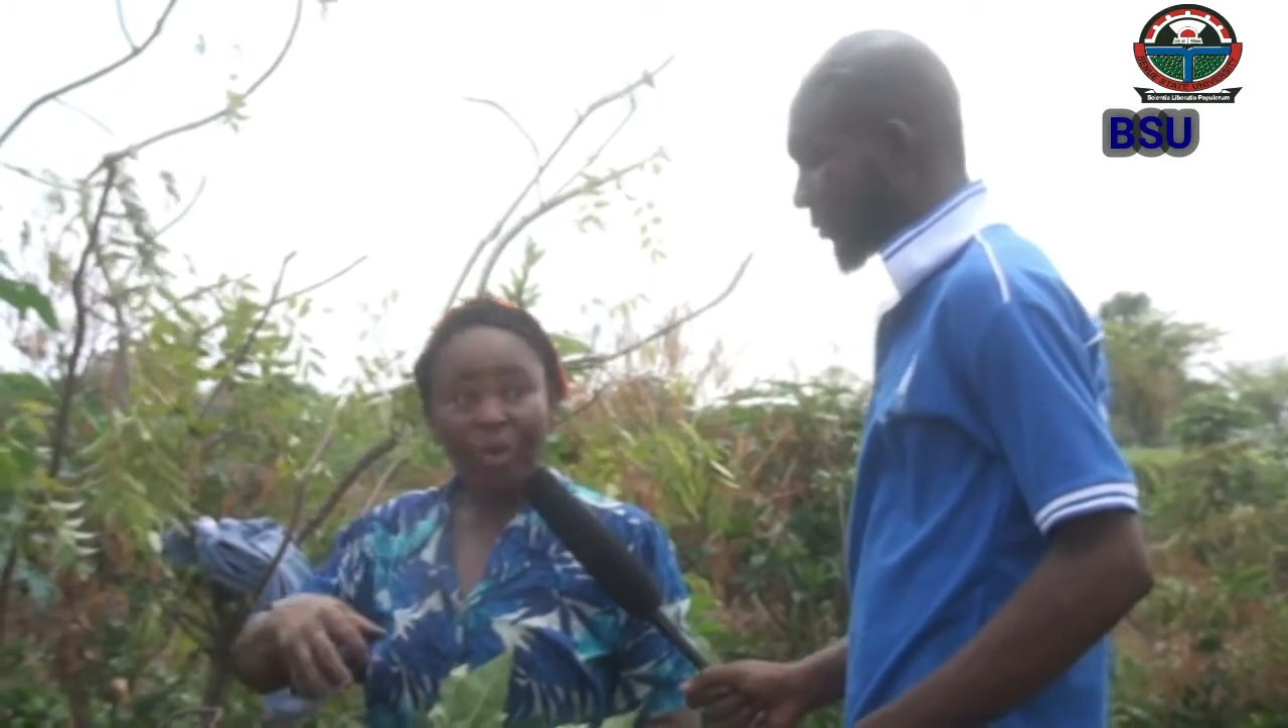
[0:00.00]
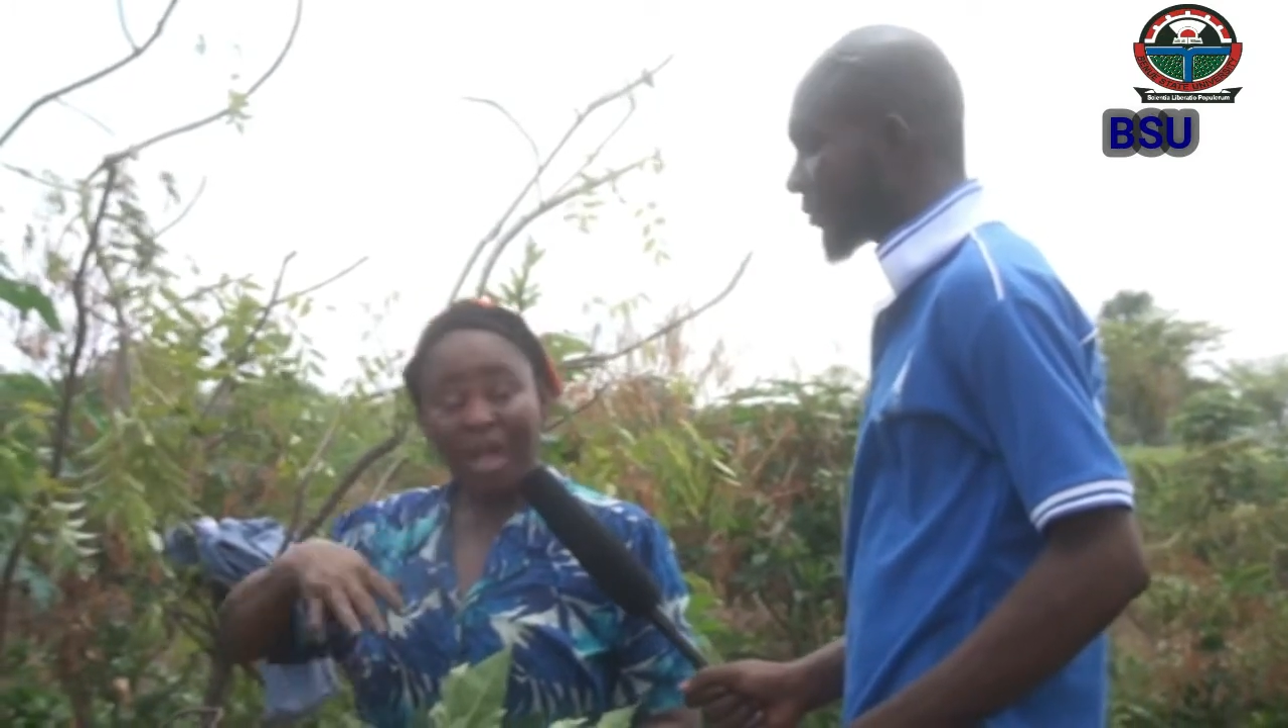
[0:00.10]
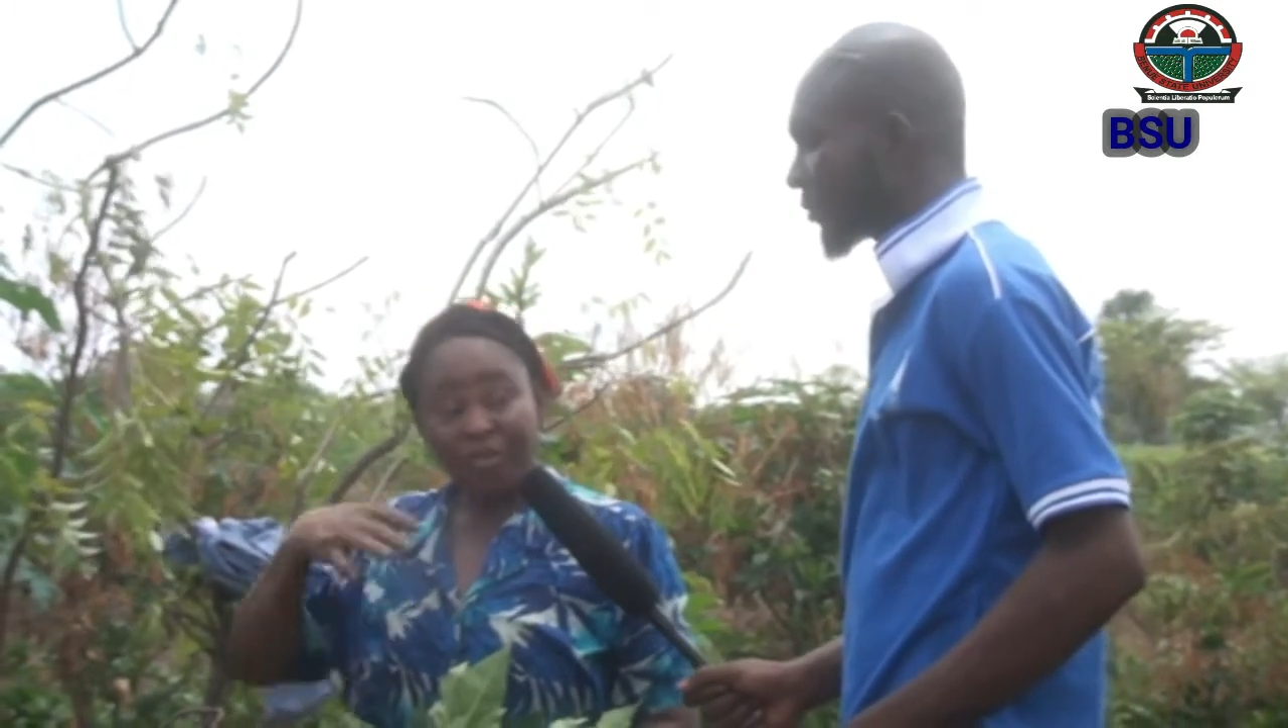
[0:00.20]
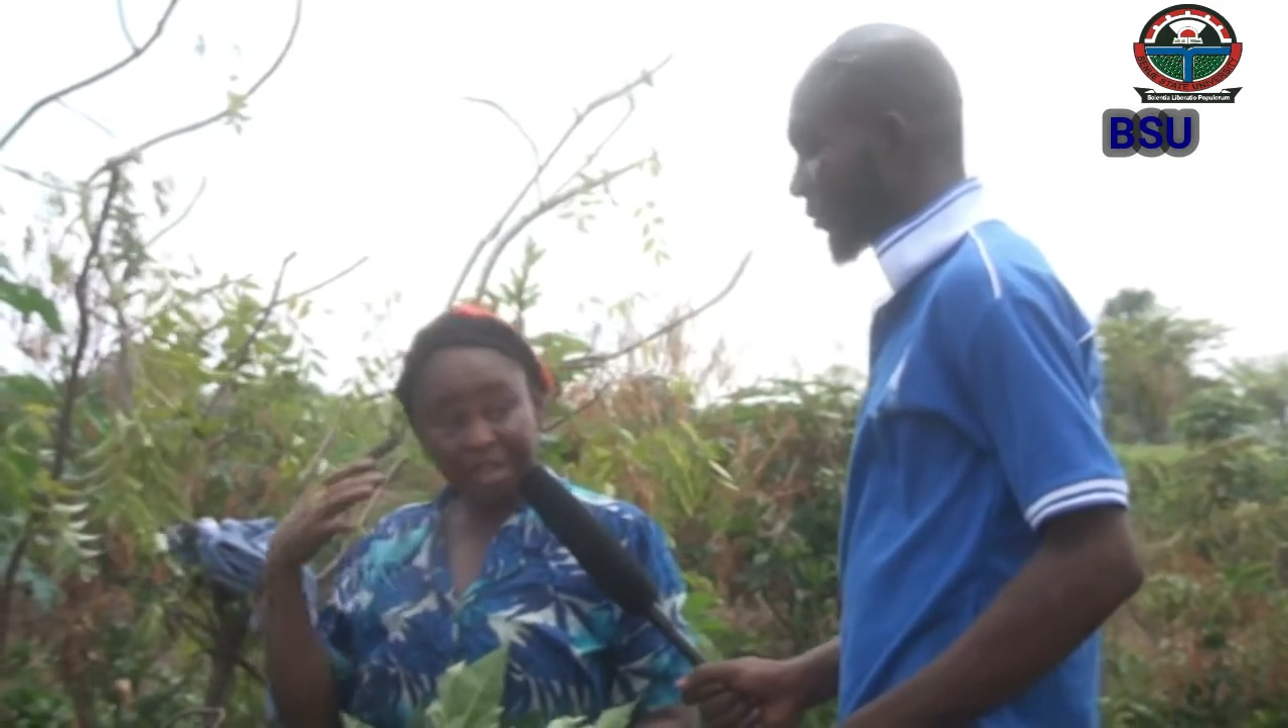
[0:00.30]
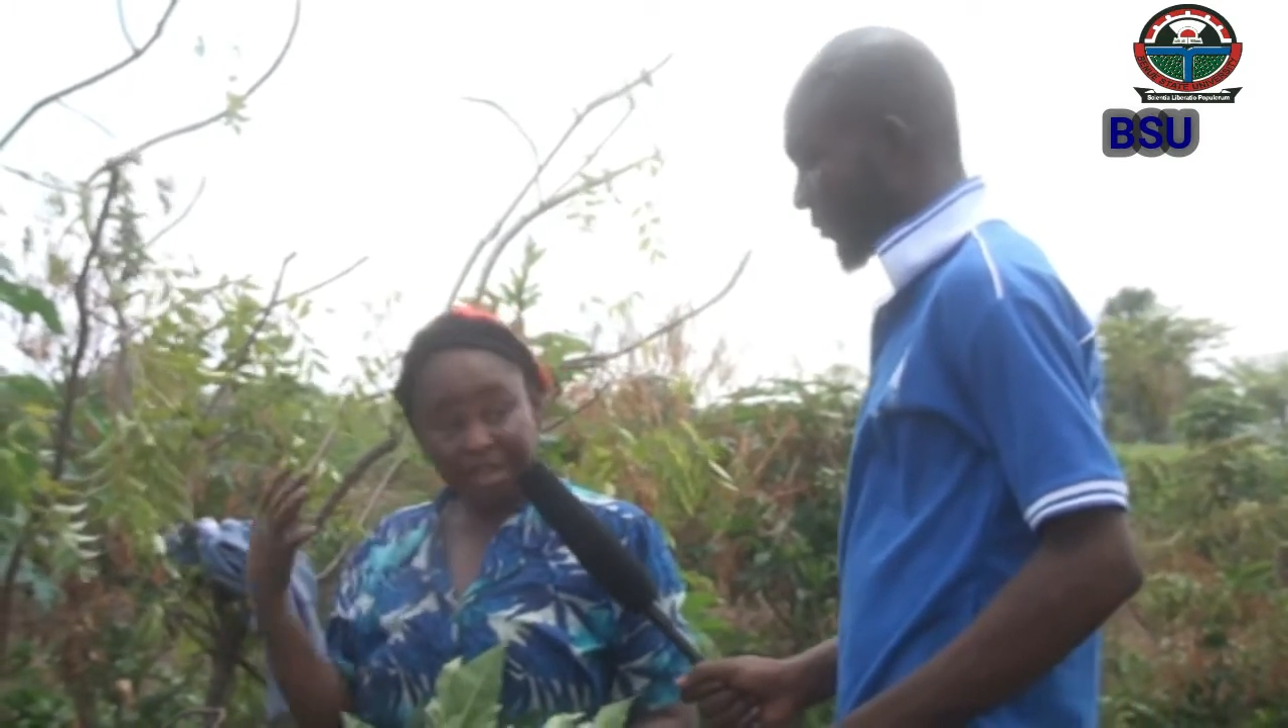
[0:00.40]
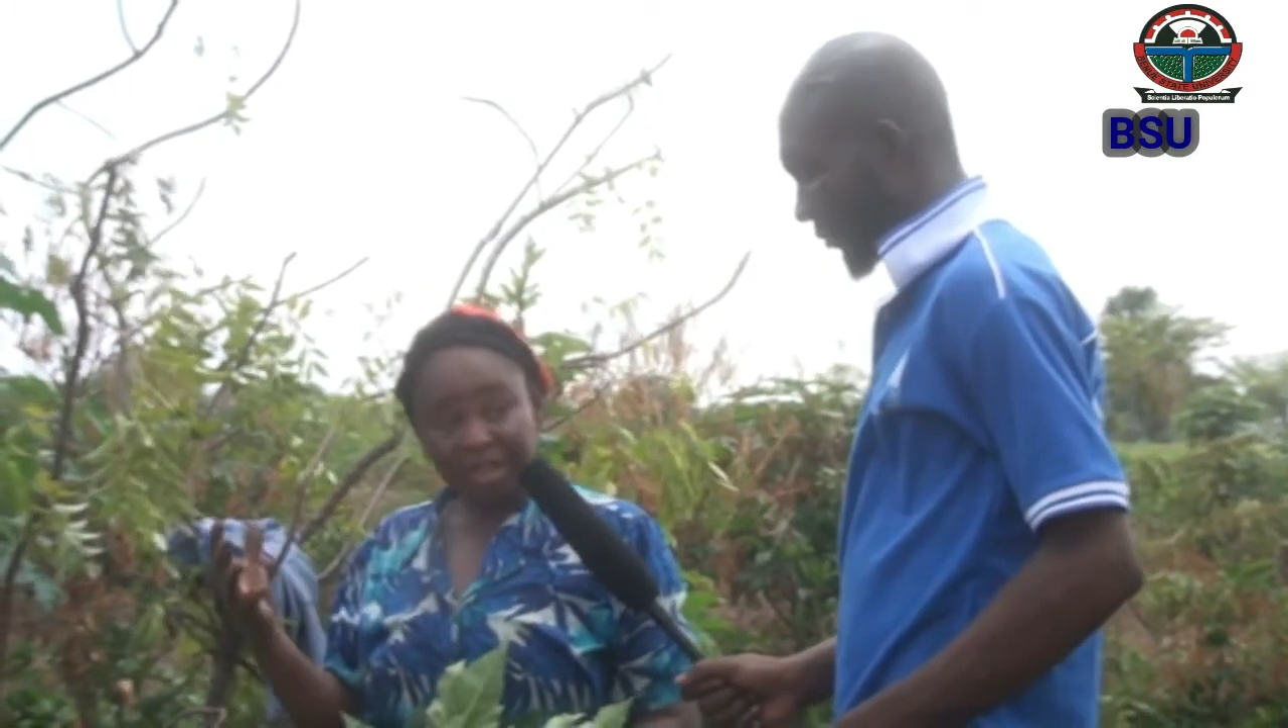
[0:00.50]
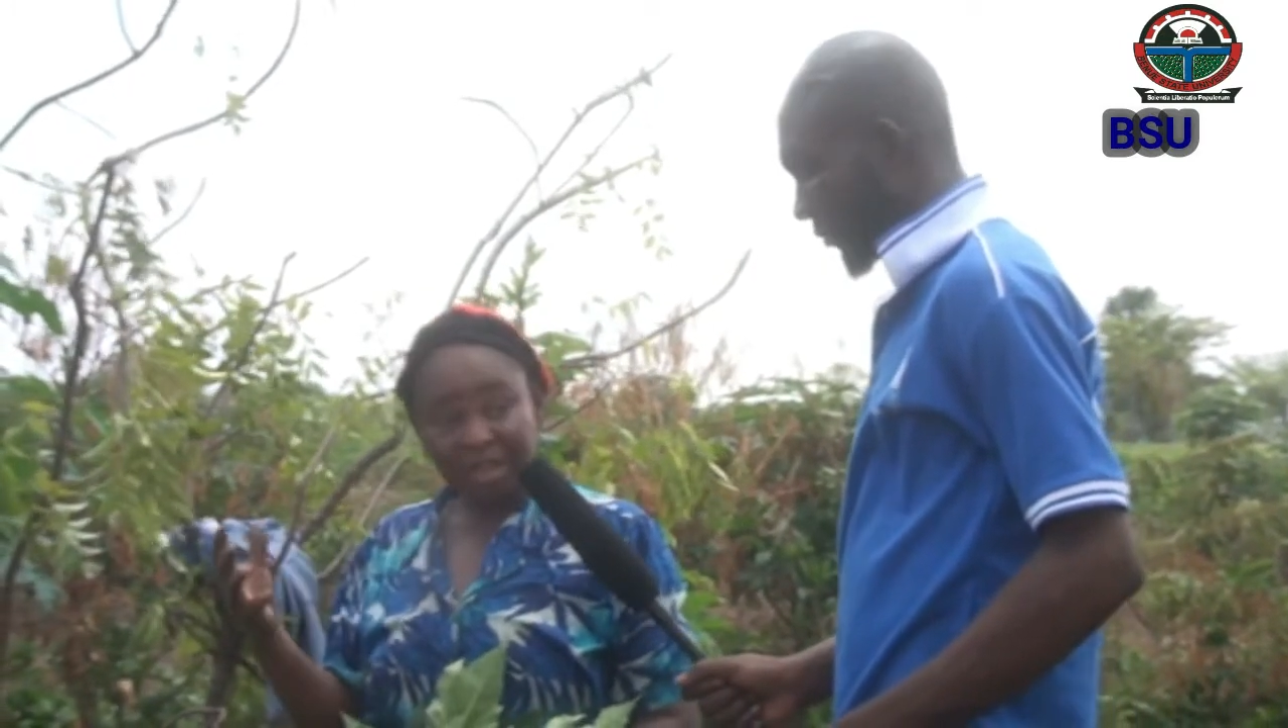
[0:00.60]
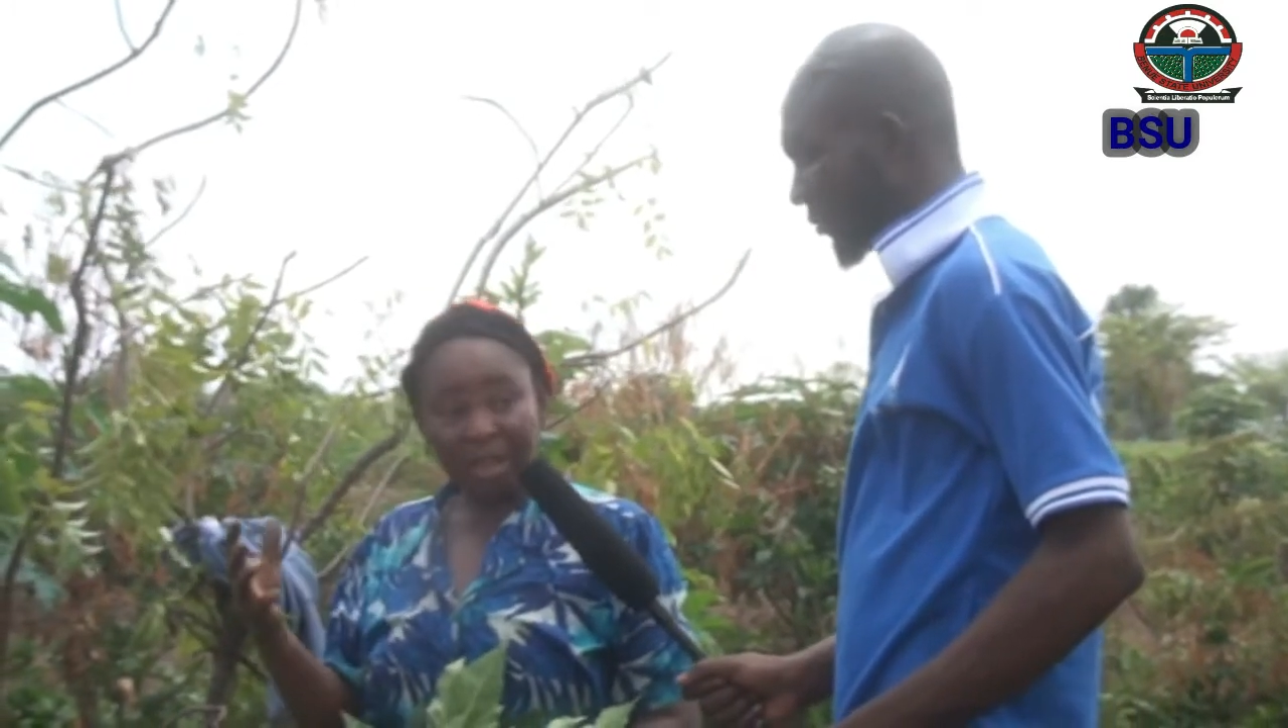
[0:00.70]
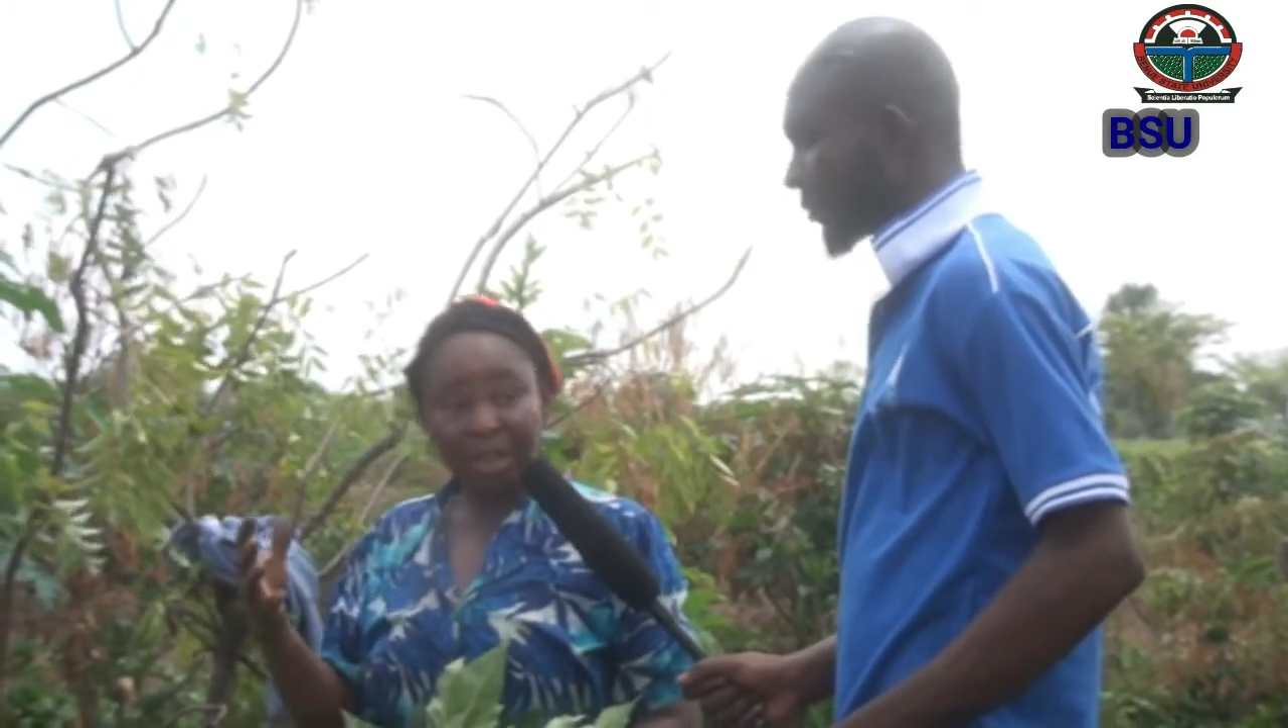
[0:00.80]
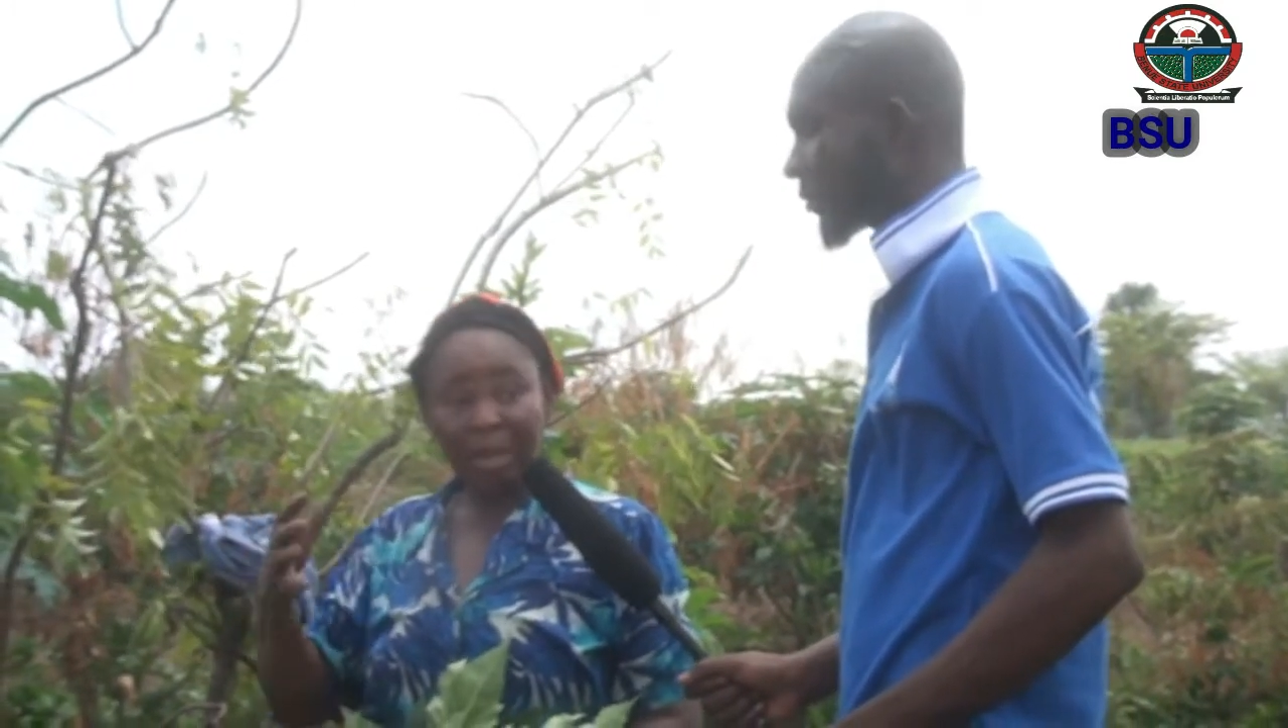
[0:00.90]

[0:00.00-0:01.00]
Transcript: We harvest it